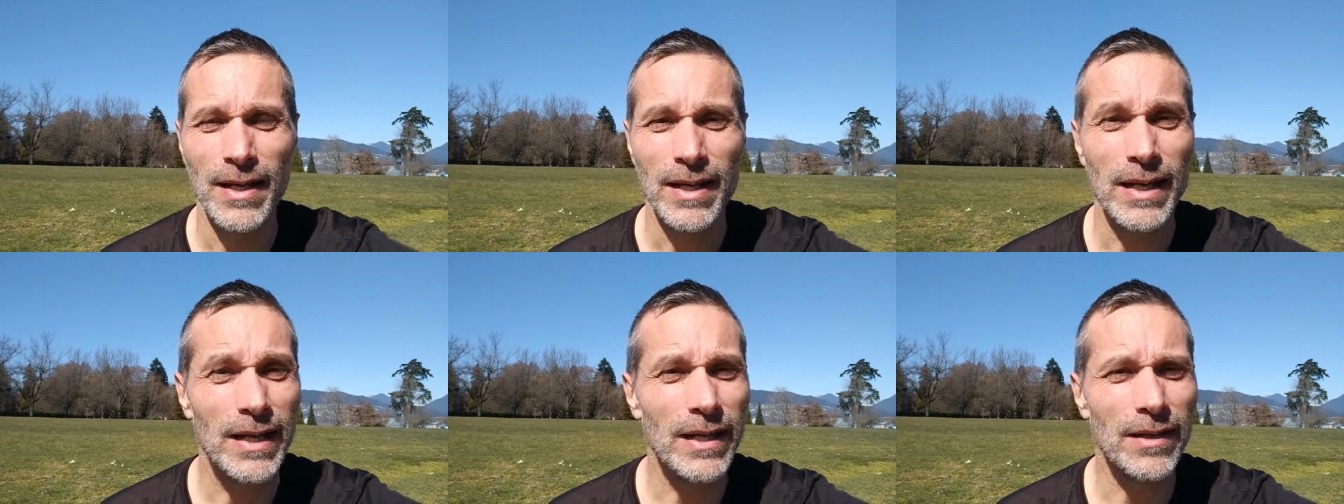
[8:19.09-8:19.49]

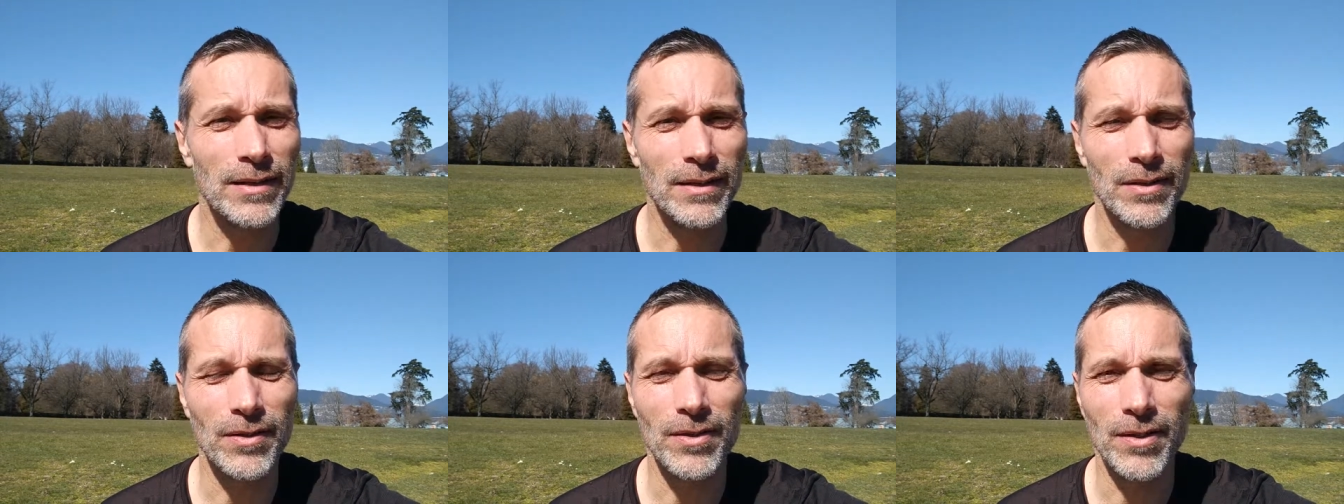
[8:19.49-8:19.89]
He can,
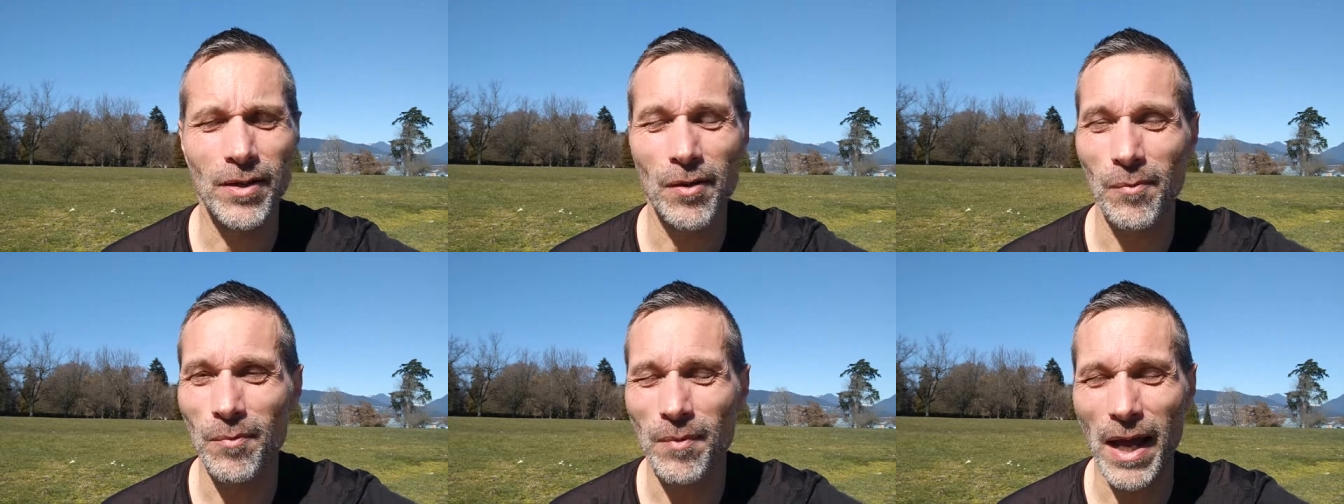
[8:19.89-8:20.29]

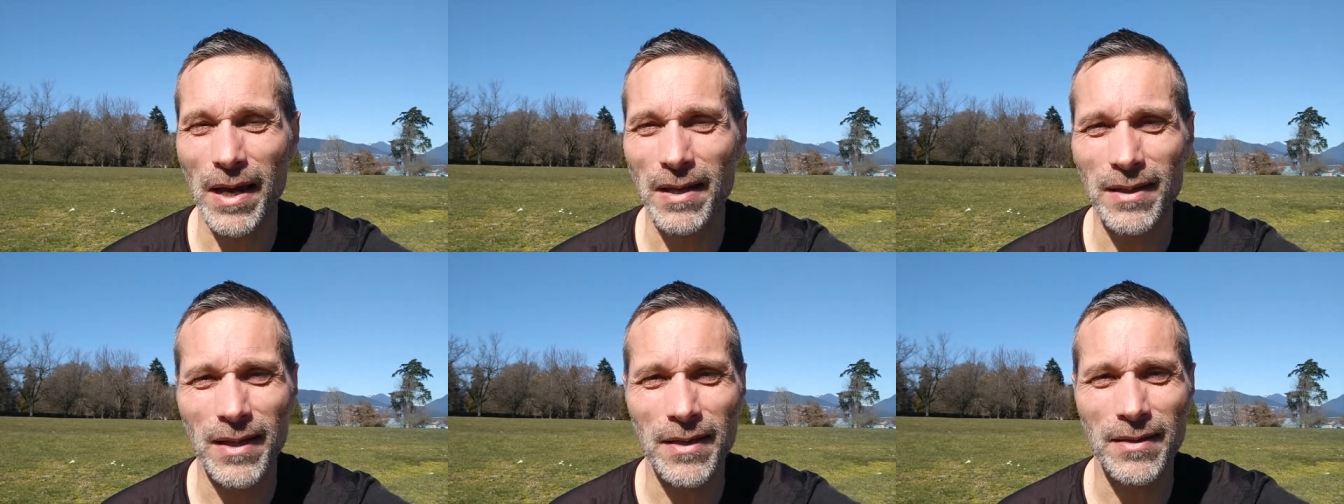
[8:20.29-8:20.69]

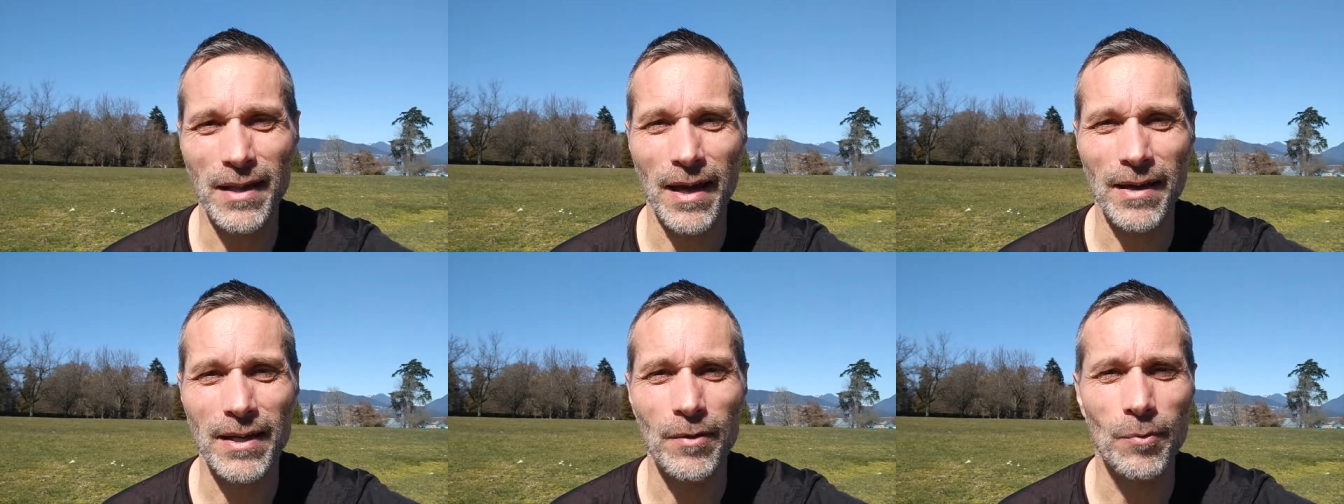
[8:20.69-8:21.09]

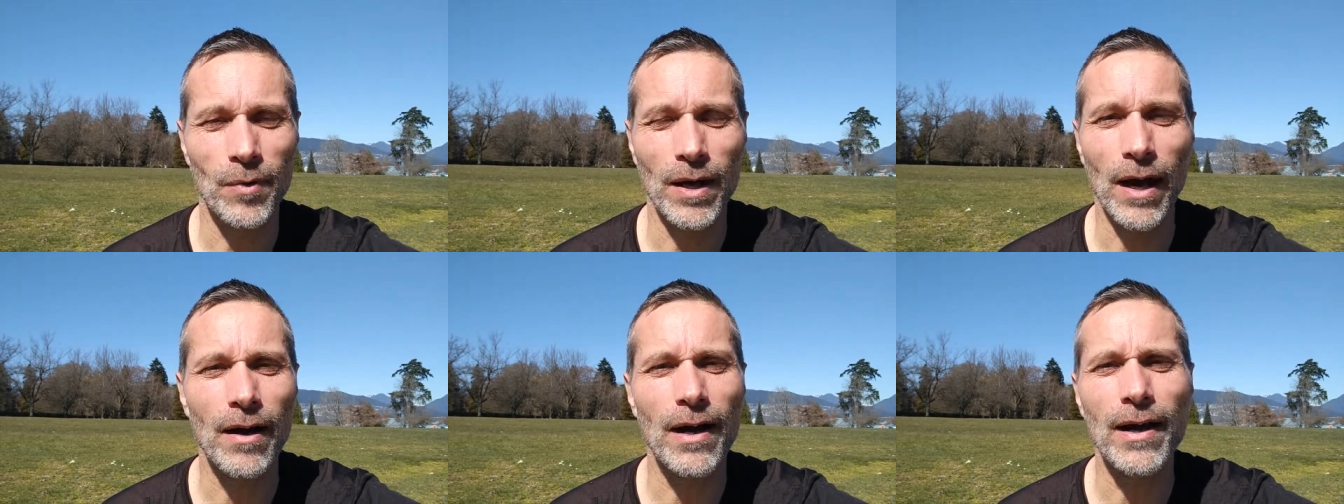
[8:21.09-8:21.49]

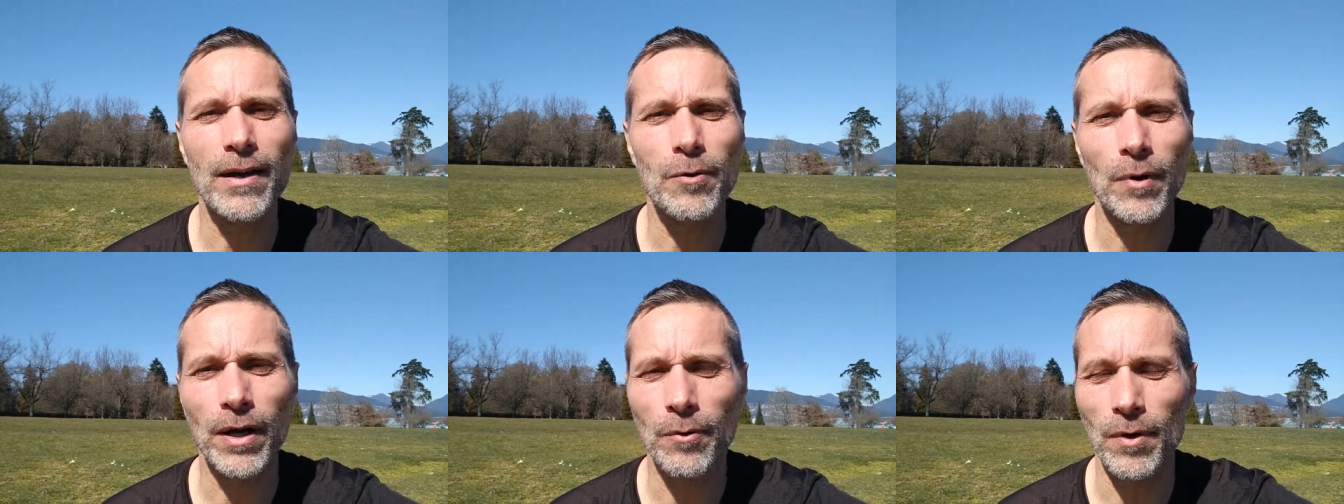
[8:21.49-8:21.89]

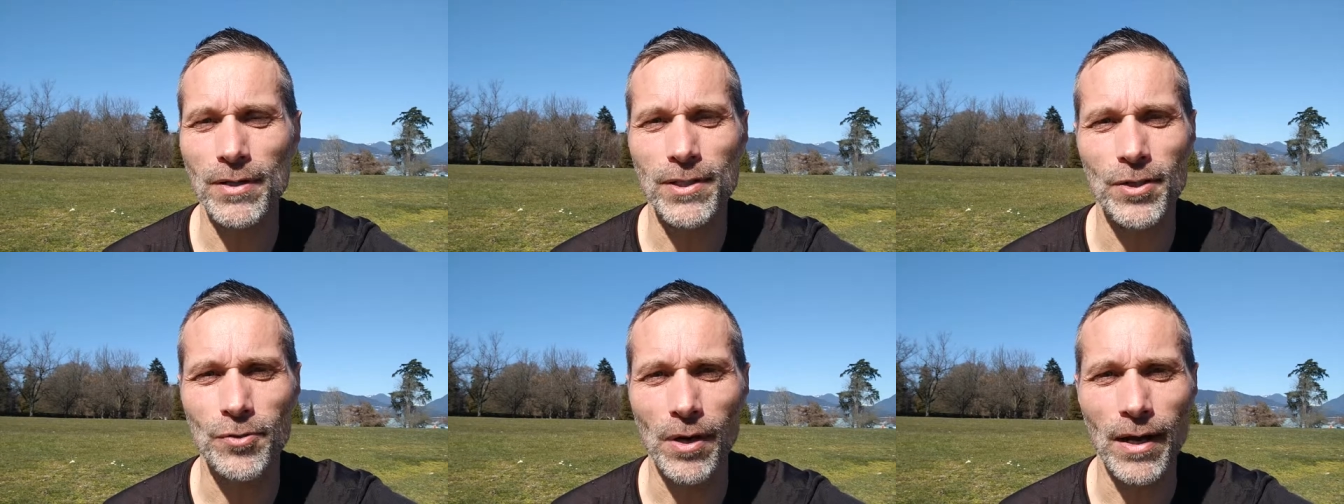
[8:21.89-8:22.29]
anywhere he wants
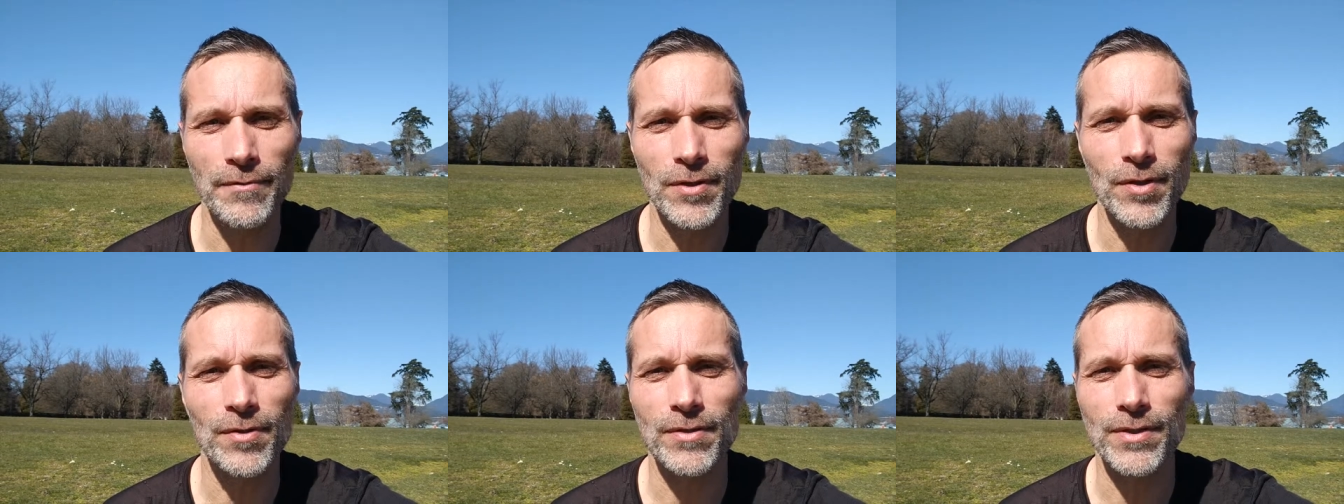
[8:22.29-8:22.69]
to drive
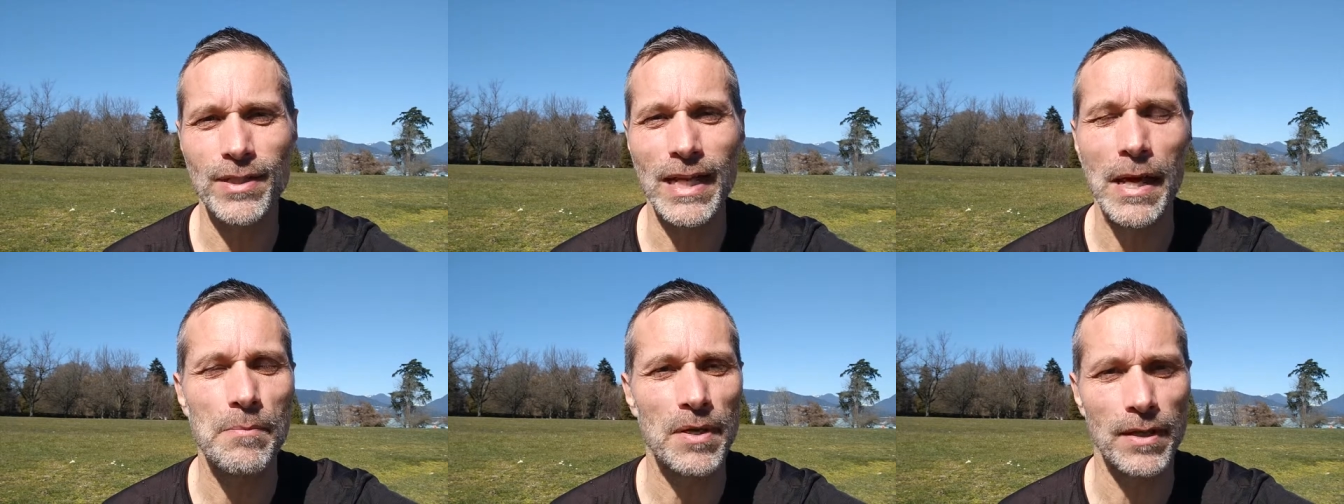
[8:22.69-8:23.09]
to is
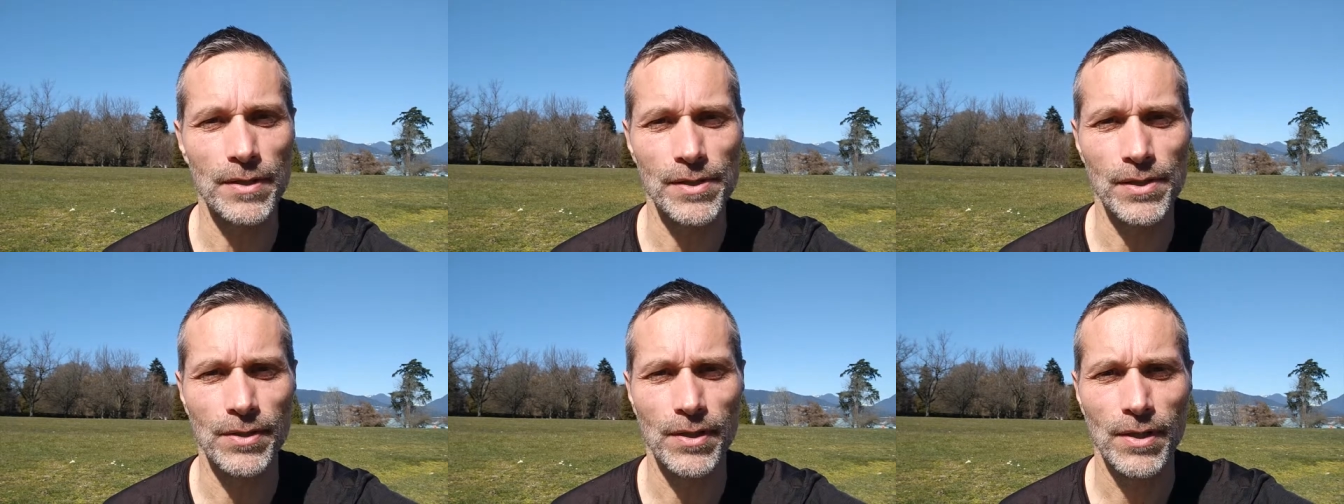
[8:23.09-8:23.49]
10 minutes.